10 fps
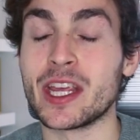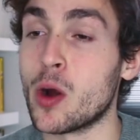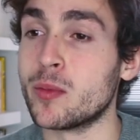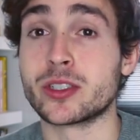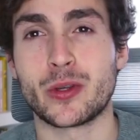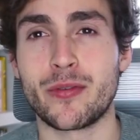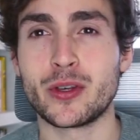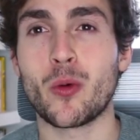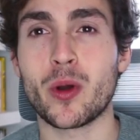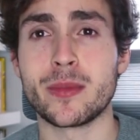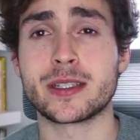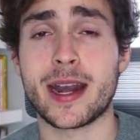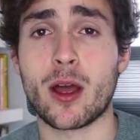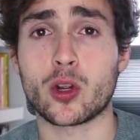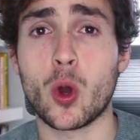e-commerce. So if you don't want to miss
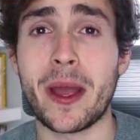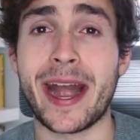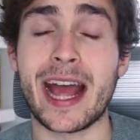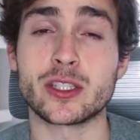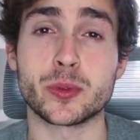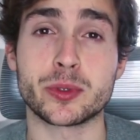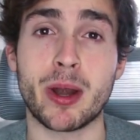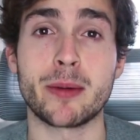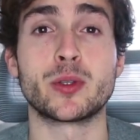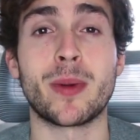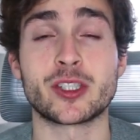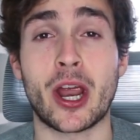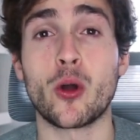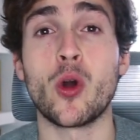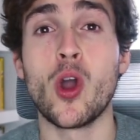that out, go ahead and subscribe to my
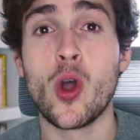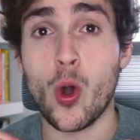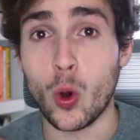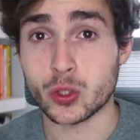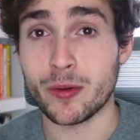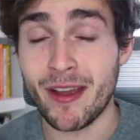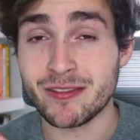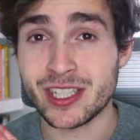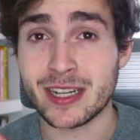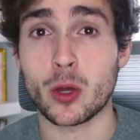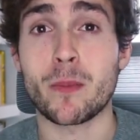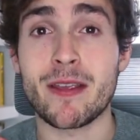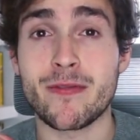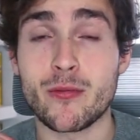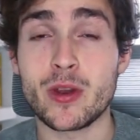channel. Also, if you haven't checked out
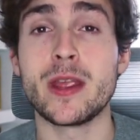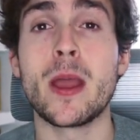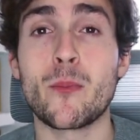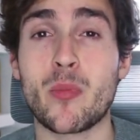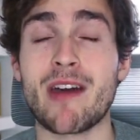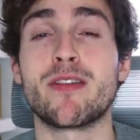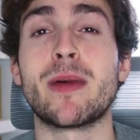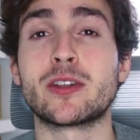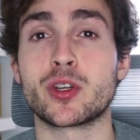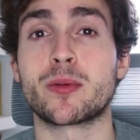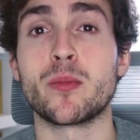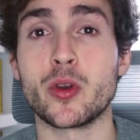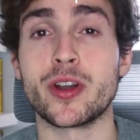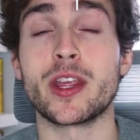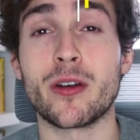my free private mentorship
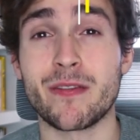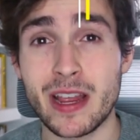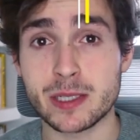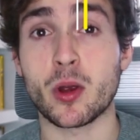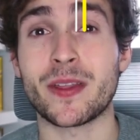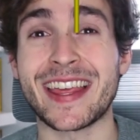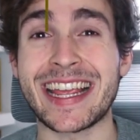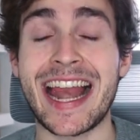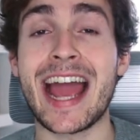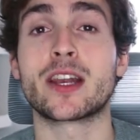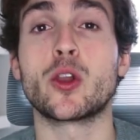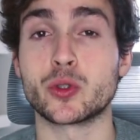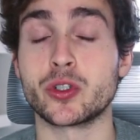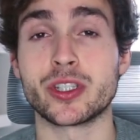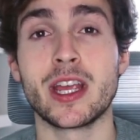community on Facebook, the Client
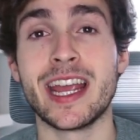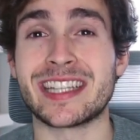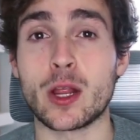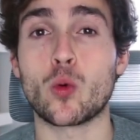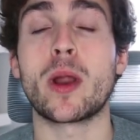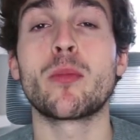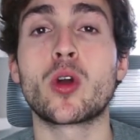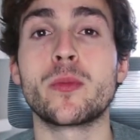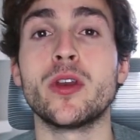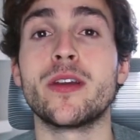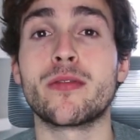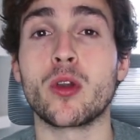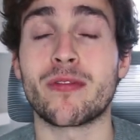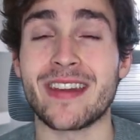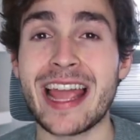Closers. It's an incredible community
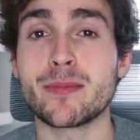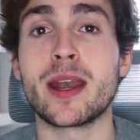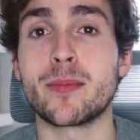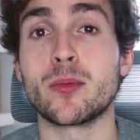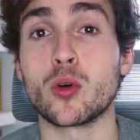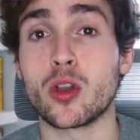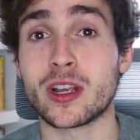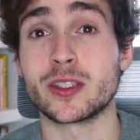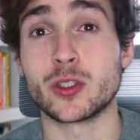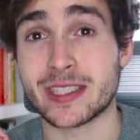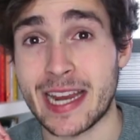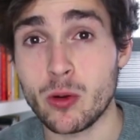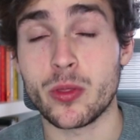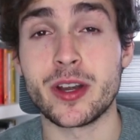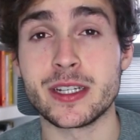full of like-minded people looking to
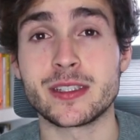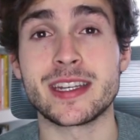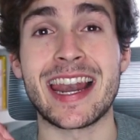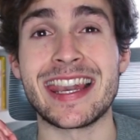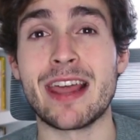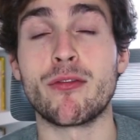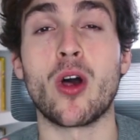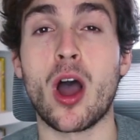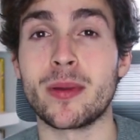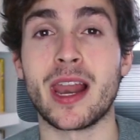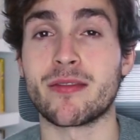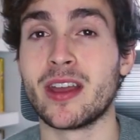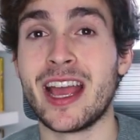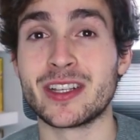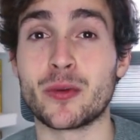scale their agency and level up in
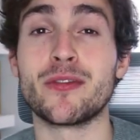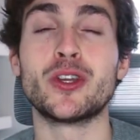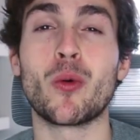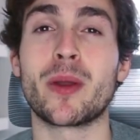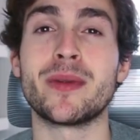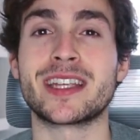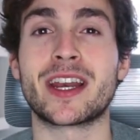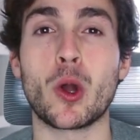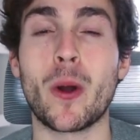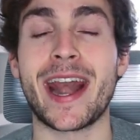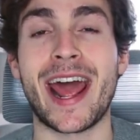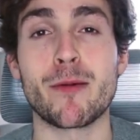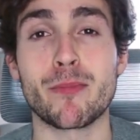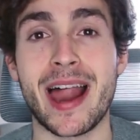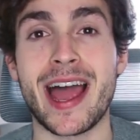life. So if you don't want to miss it, go ahead
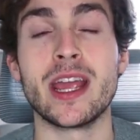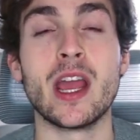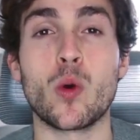and apply